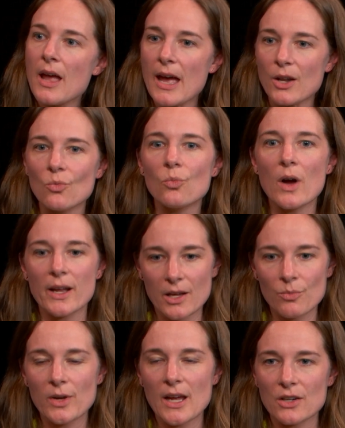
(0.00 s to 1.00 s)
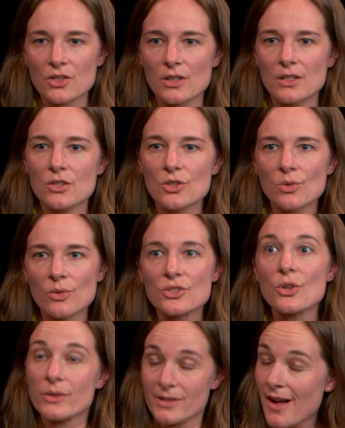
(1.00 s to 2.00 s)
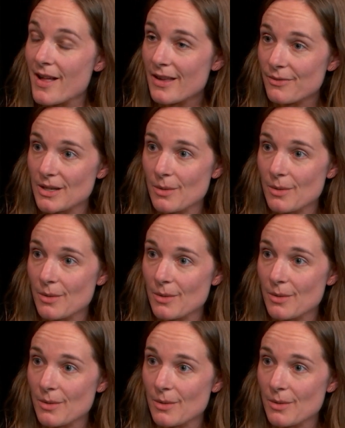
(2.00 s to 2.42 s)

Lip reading: and what can we actually do so it's not left